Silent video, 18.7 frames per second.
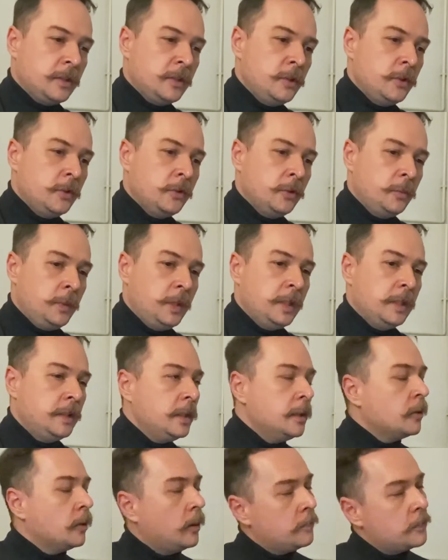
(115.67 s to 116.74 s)
you could be an
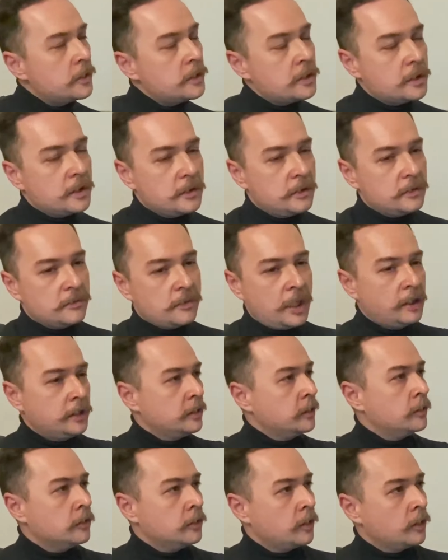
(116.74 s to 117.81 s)
e-commerce
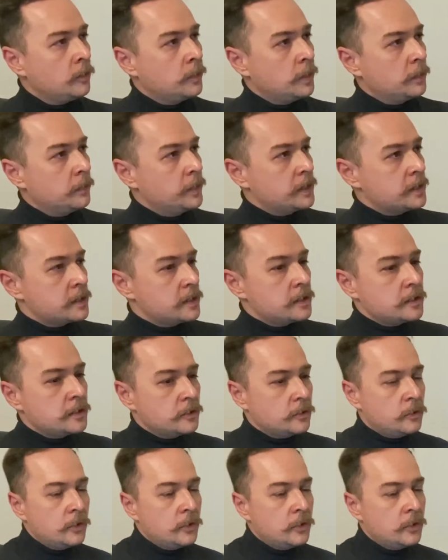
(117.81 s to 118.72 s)
running a global business,